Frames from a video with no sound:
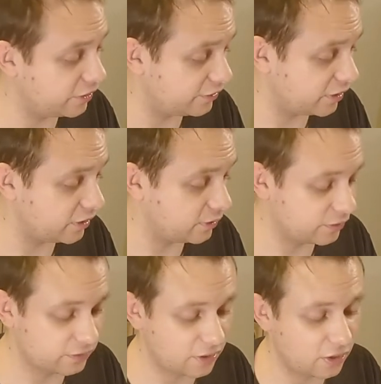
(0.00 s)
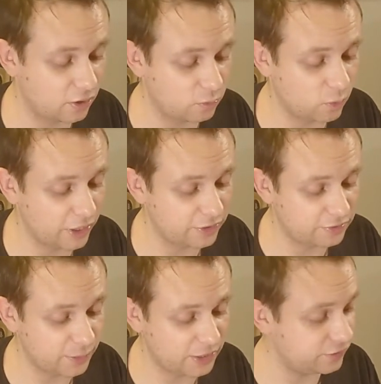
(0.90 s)
I said there's a lot of white
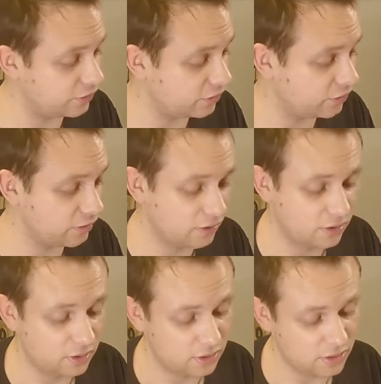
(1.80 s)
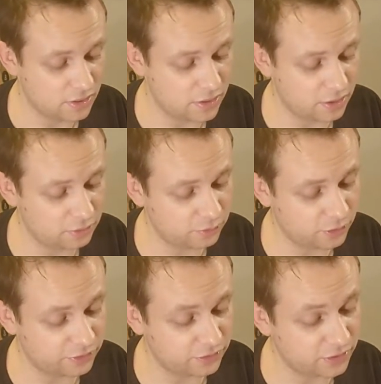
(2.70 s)
space on those,
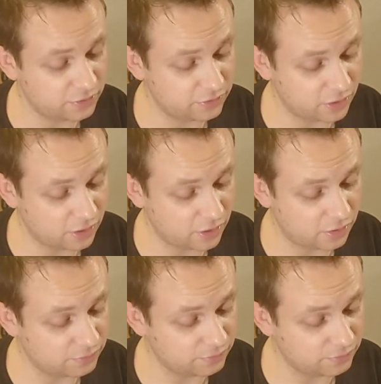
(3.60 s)
whereas these are